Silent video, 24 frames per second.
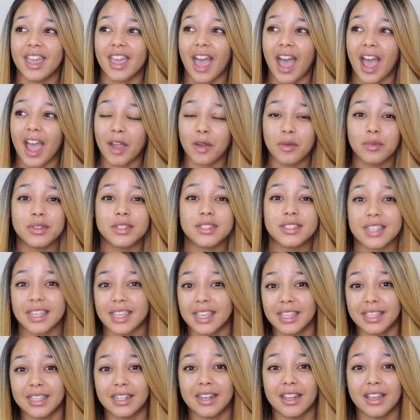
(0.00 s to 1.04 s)
I was
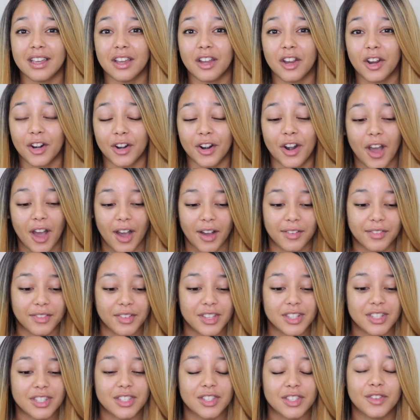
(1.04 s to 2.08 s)
in her
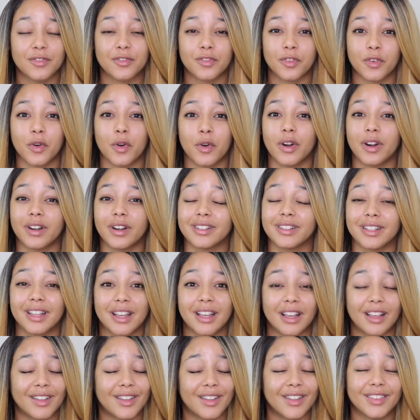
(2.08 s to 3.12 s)
office for
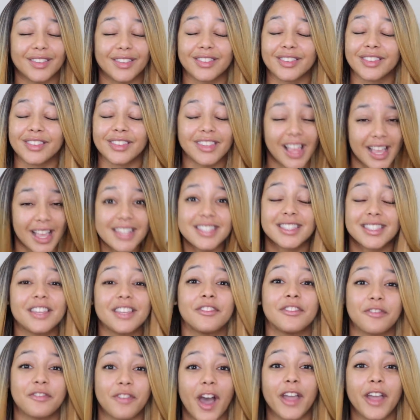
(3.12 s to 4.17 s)
less than
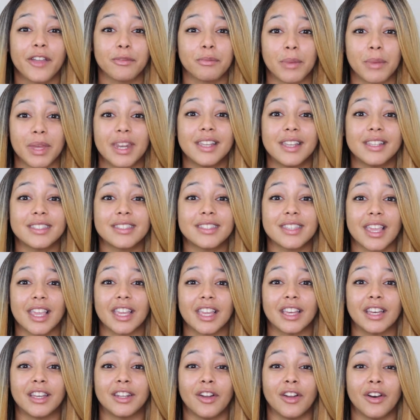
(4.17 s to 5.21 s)
five minutes
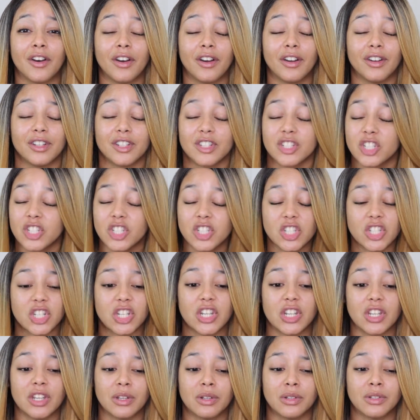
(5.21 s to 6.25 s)
and
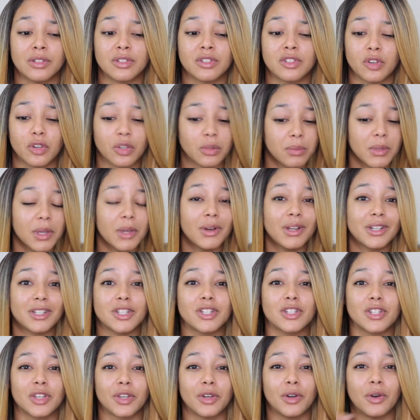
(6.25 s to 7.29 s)
she told me what to
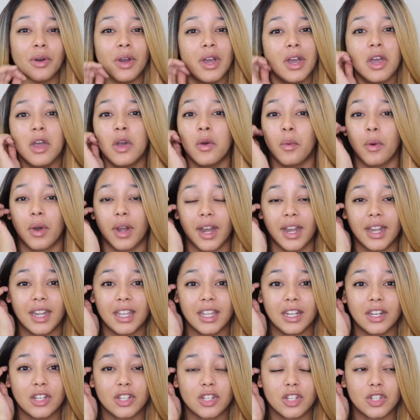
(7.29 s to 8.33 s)
do, what I
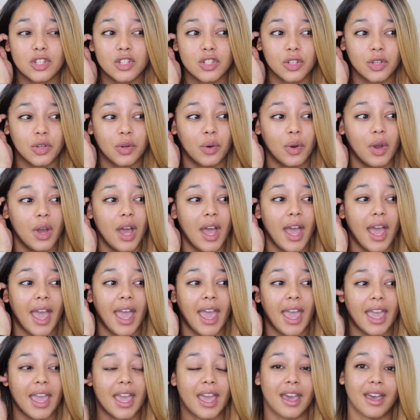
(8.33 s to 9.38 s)
needed to do,
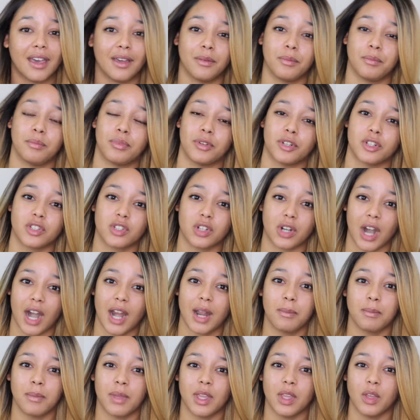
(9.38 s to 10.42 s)
and
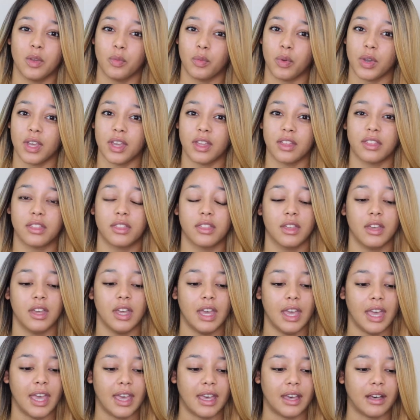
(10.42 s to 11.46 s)
prescribed me with
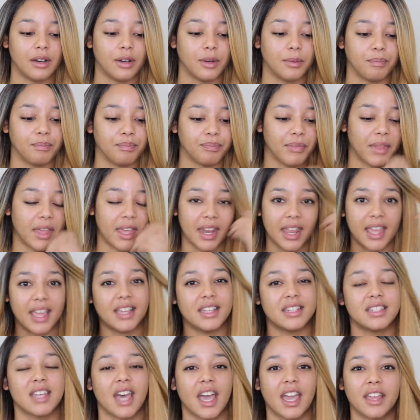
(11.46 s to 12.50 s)
um, an
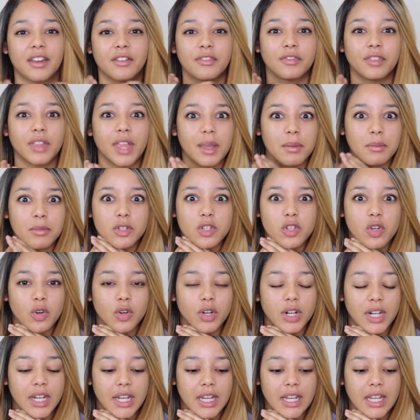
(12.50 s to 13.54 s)

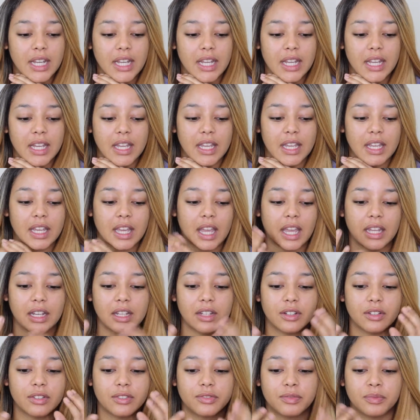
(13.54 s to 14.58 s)
anti-inflammatory kind
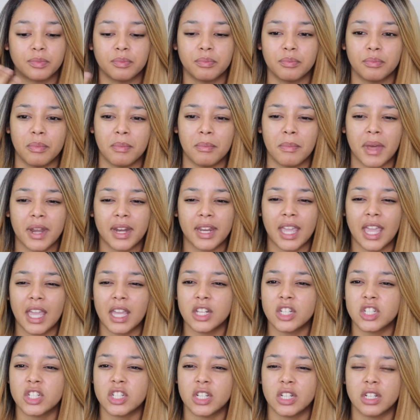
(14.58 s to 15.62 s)
of
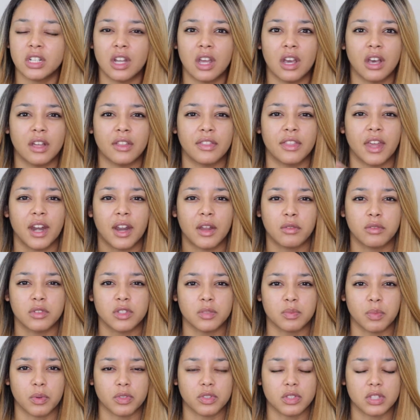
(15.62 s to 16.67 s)
medication uh, that I was
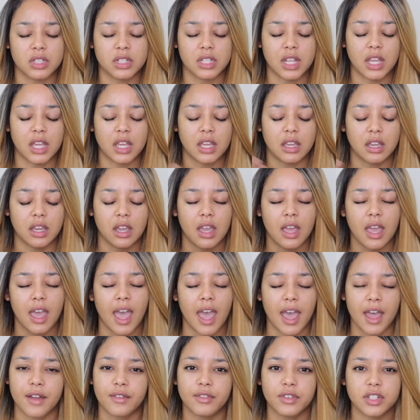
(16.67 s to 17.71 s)
supposed to take
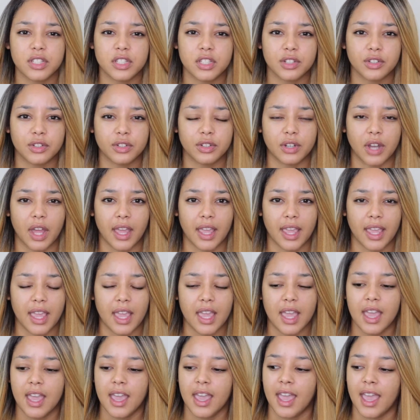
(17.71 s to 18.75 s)
every single night
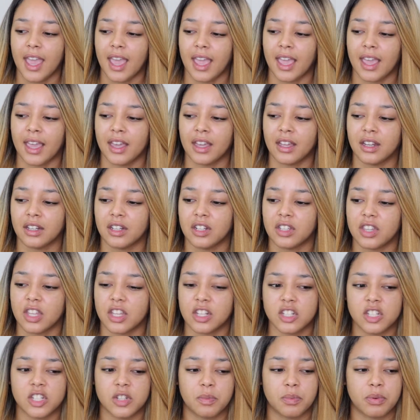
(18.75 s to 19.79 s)
and
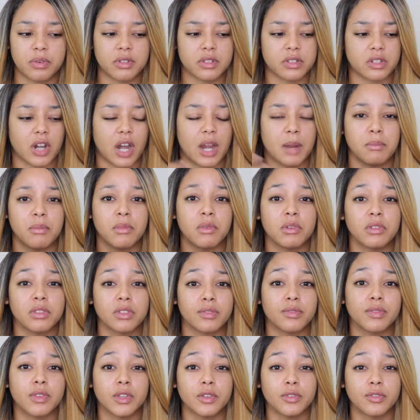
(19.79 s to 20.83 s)
then she prescribed me with a
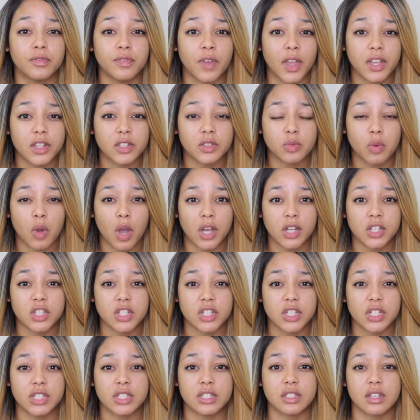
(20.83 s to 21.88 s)
few face
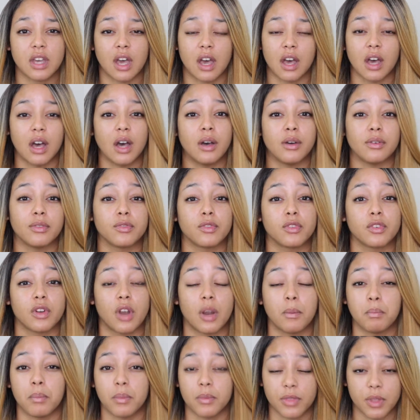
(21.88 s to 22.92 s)
washes uh,
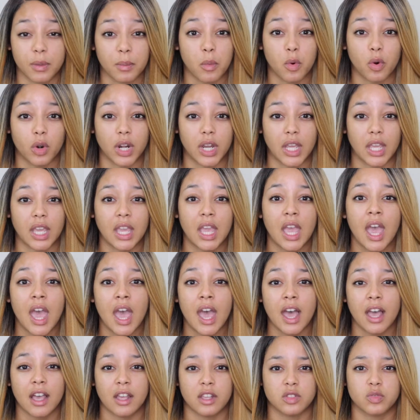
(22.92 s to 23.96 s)
for the morning
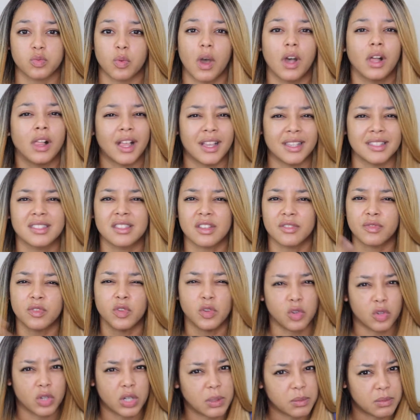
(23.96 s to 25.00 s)
as well as a
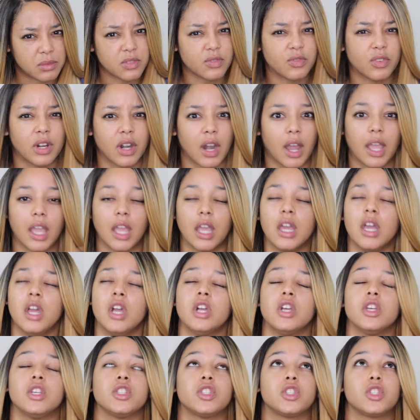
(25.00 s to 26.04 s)
few creams for night.
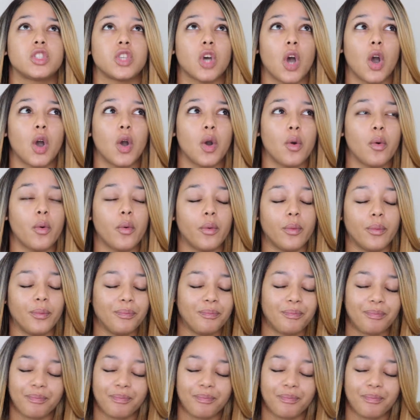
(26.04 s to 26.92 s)
So